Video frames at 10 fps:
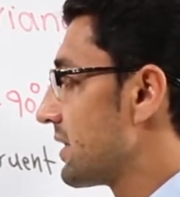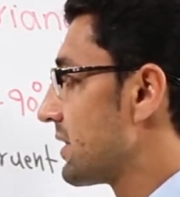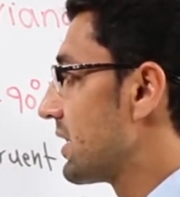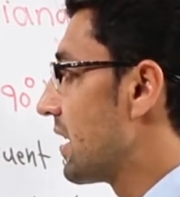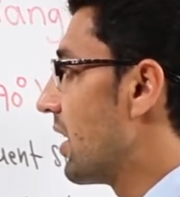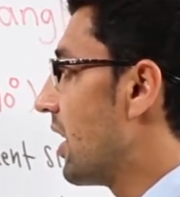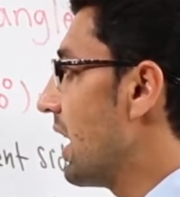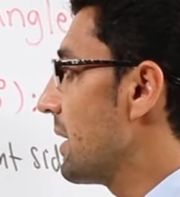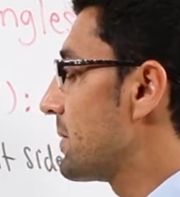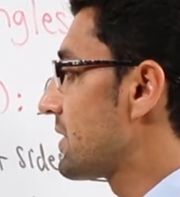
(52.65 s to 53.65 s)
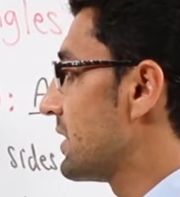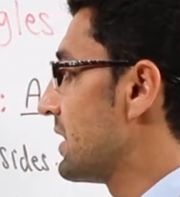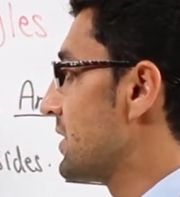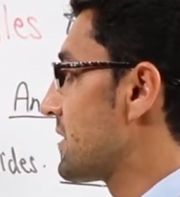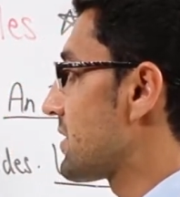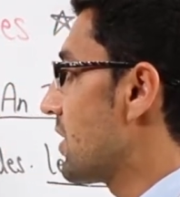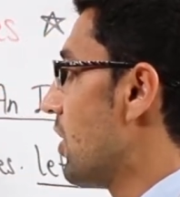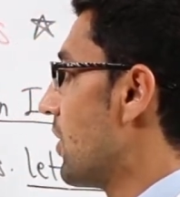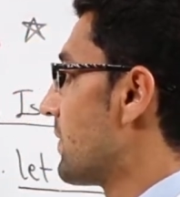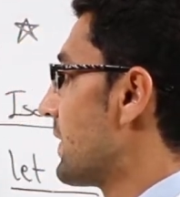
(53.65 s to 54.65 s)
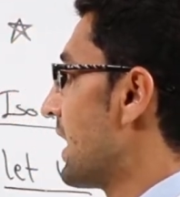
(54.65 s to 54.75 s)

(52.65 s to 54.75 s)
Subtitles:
the hypotenuse of